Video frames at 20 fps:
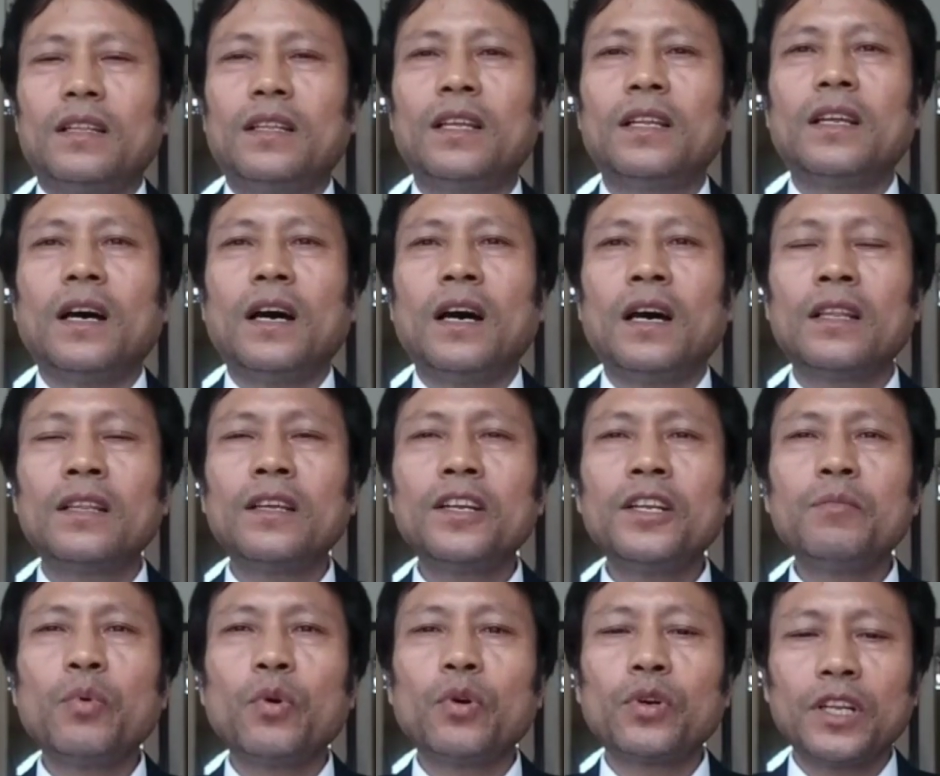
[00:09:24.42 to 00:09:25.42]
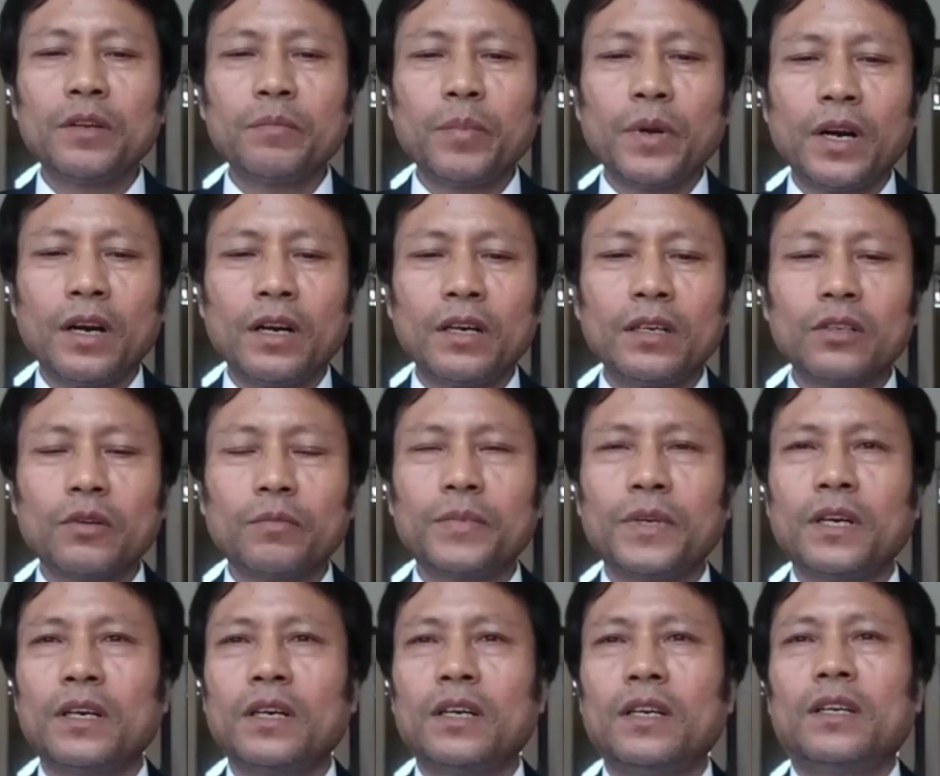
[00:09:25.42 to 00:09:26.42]
Then another important part of
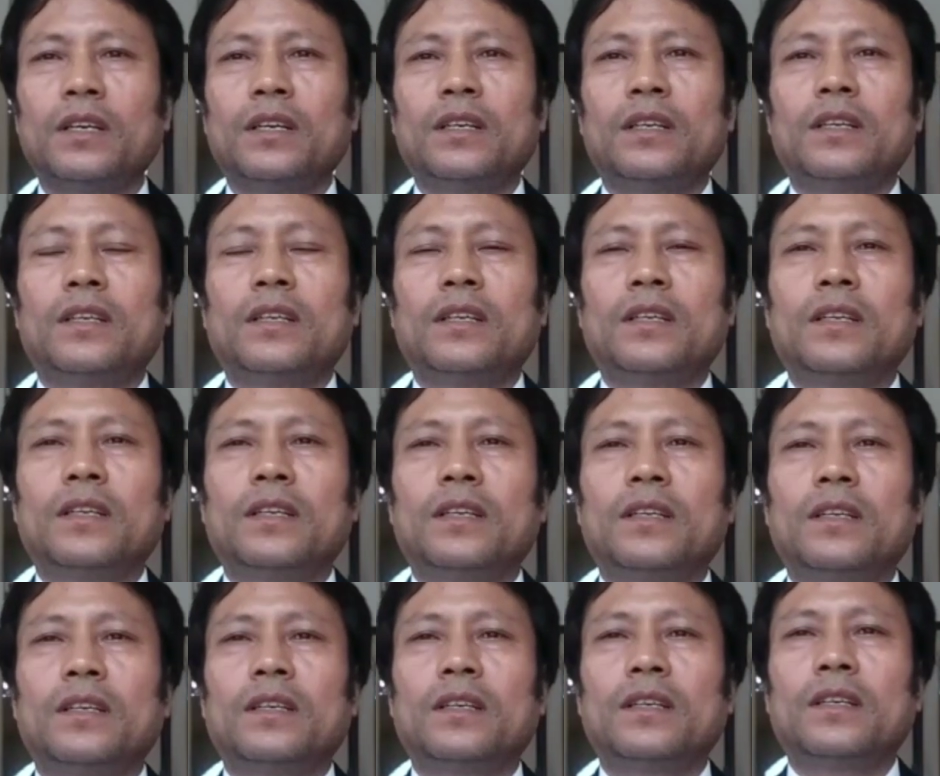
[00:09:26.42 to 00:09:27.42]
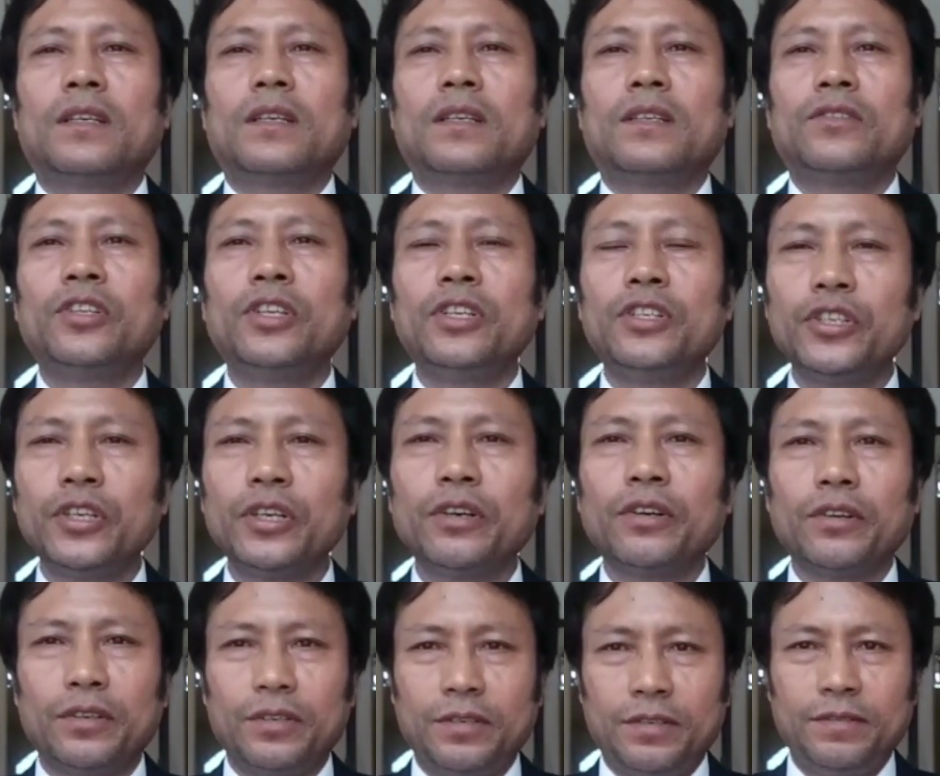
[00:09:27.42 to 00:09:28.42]
the
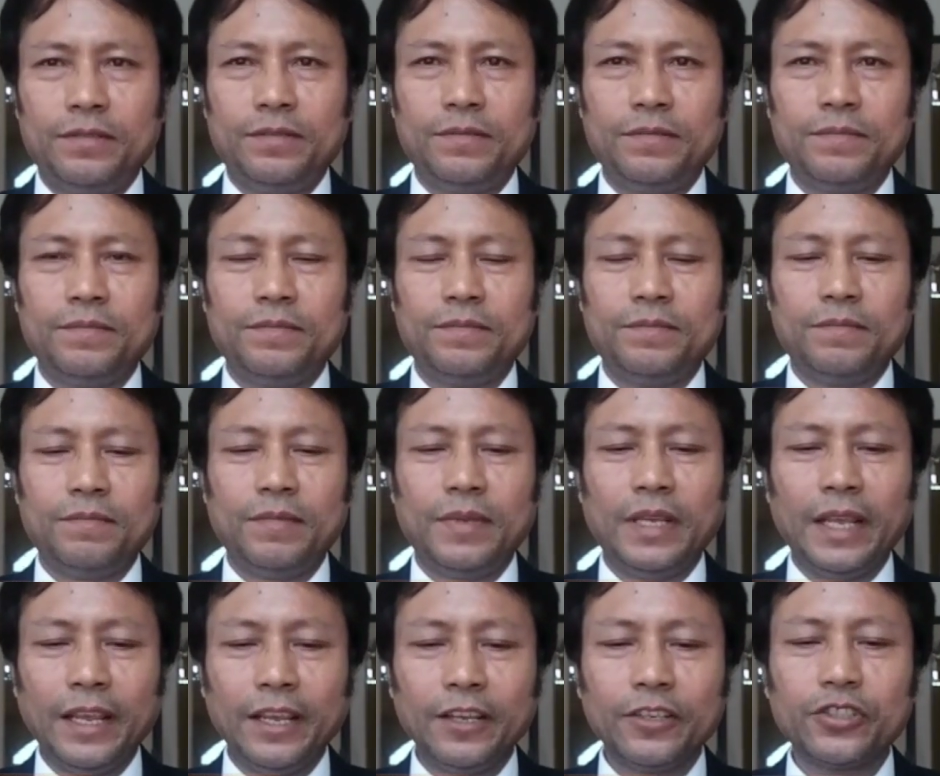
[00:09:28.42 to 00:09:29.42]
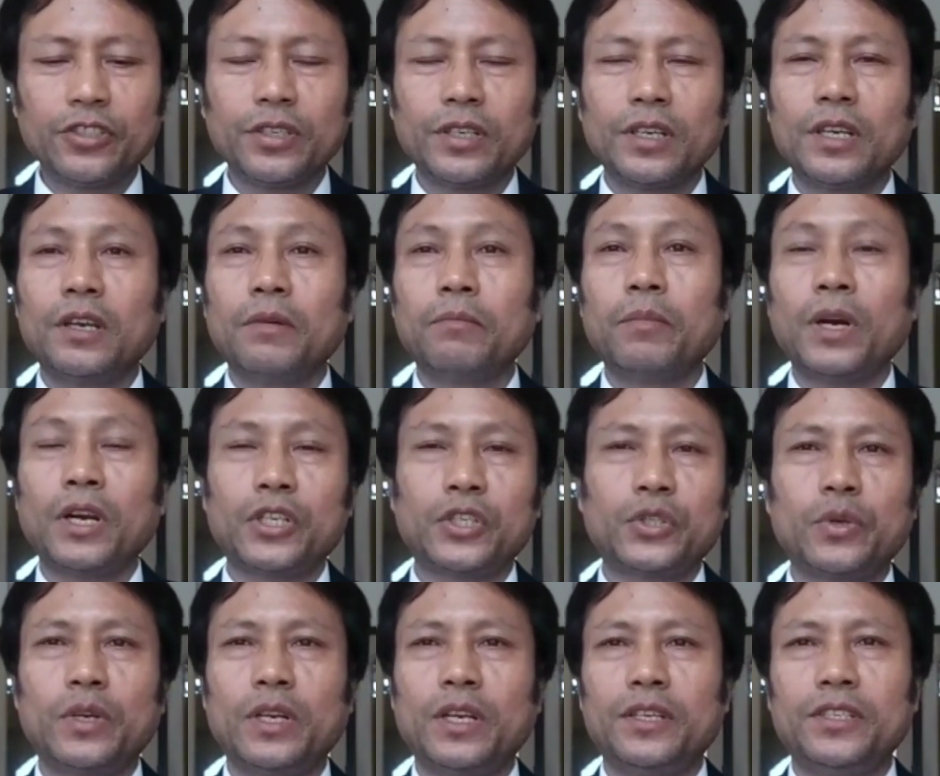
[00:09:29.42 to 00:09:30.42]
teacher is
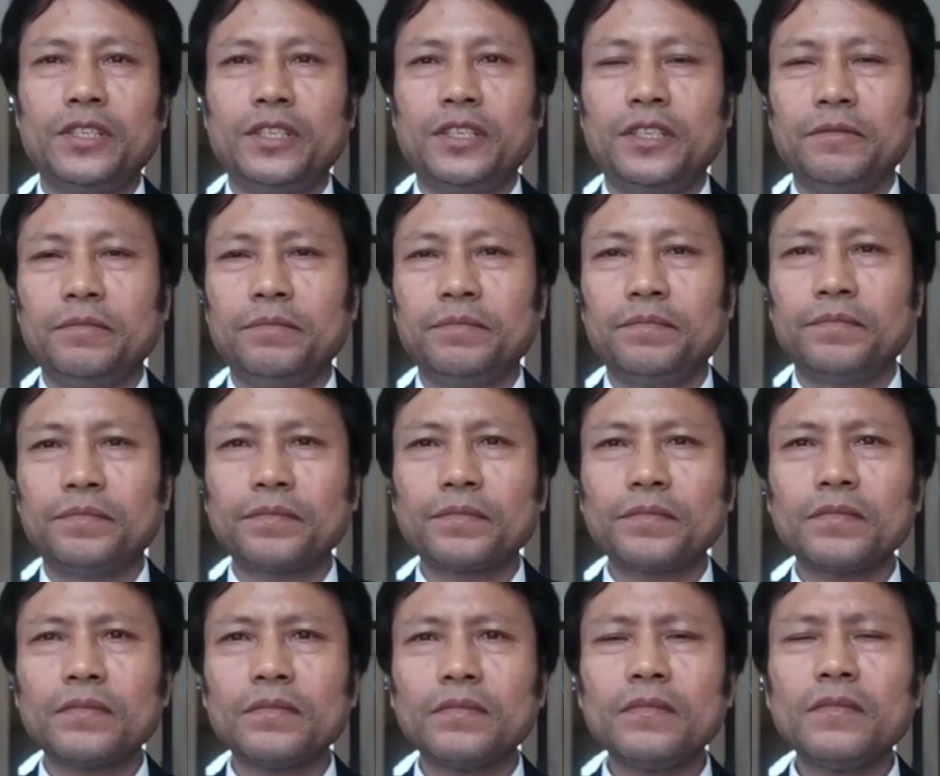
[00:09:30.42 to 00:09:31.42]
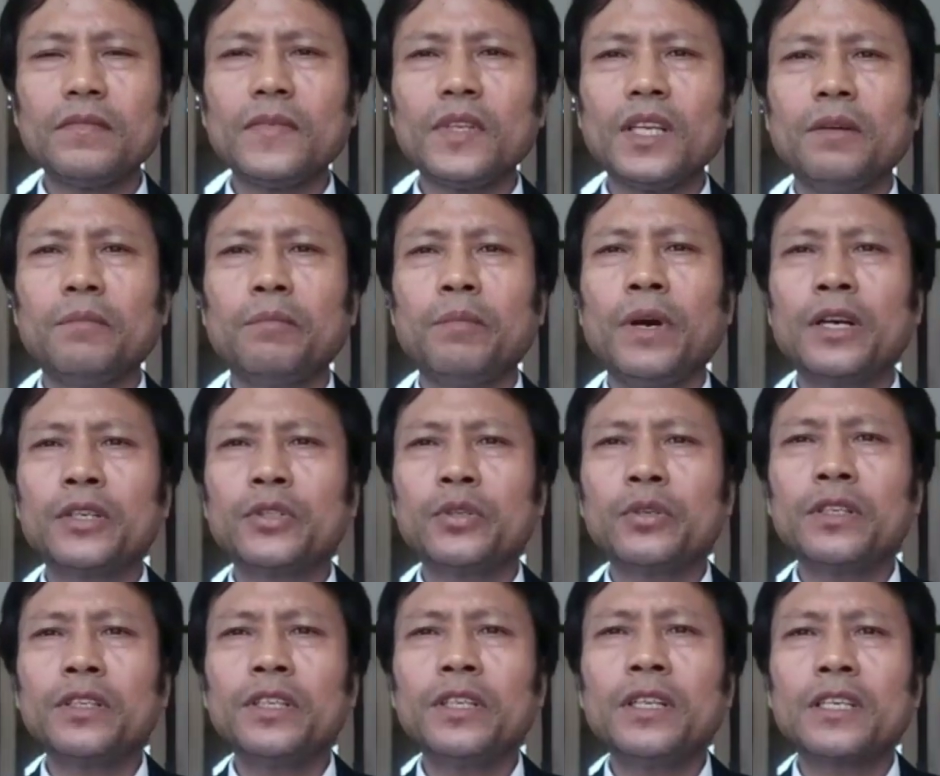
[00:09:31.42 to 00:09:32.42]
punctuality.
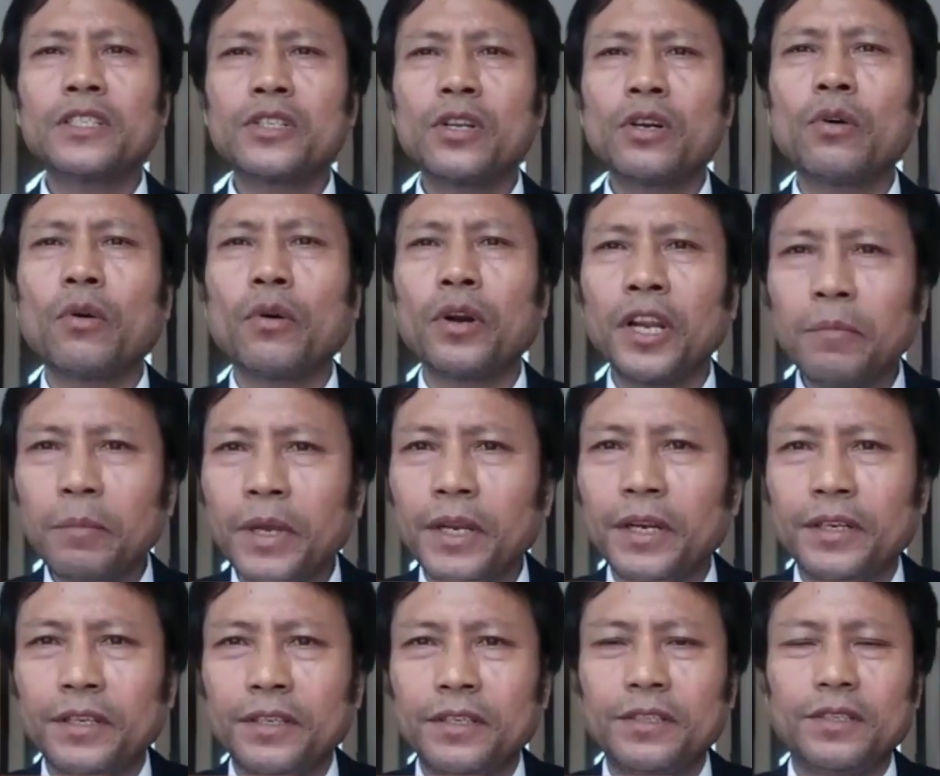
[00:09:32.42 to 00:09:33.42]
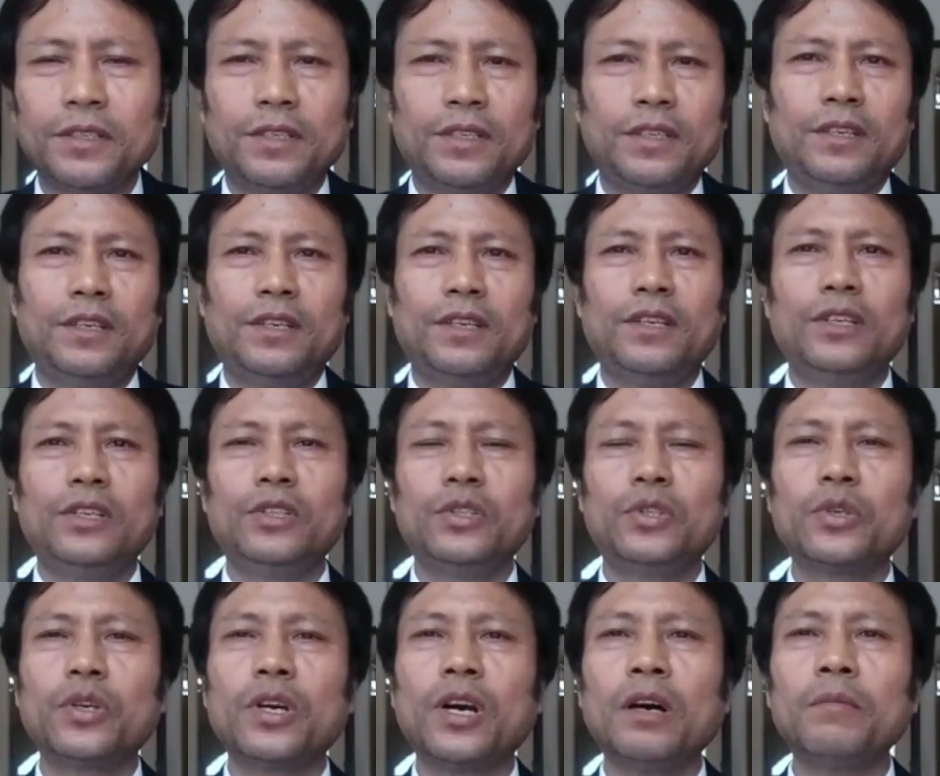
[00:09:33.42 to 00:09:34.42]
Punctuality does not only mean
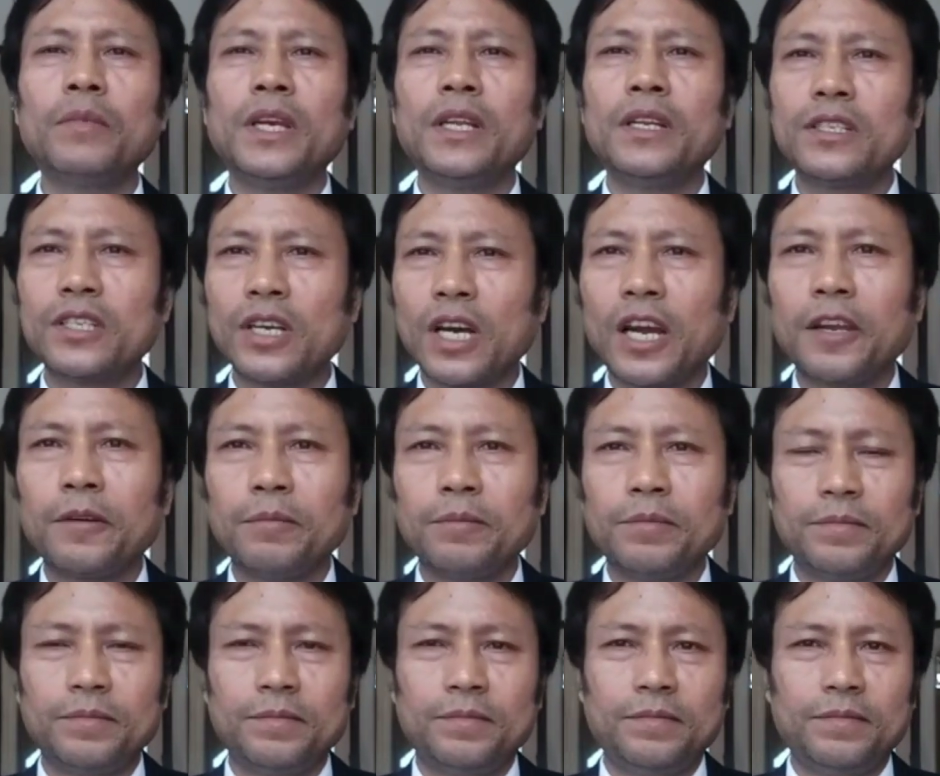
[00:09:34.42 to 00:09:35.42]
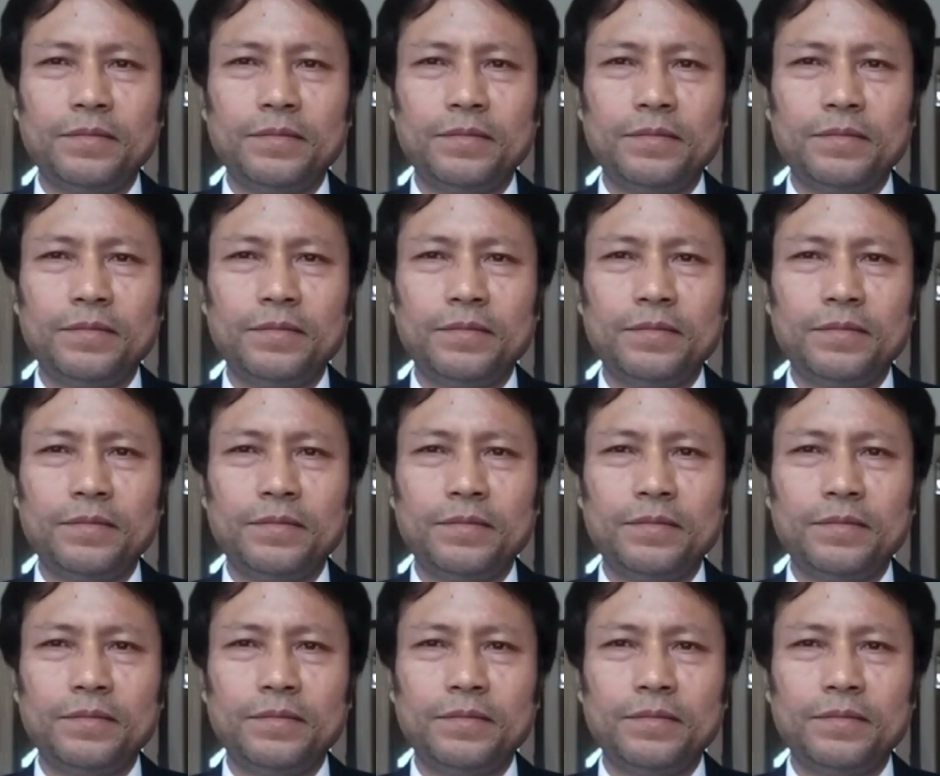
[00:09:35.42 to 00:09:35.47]
to come in time,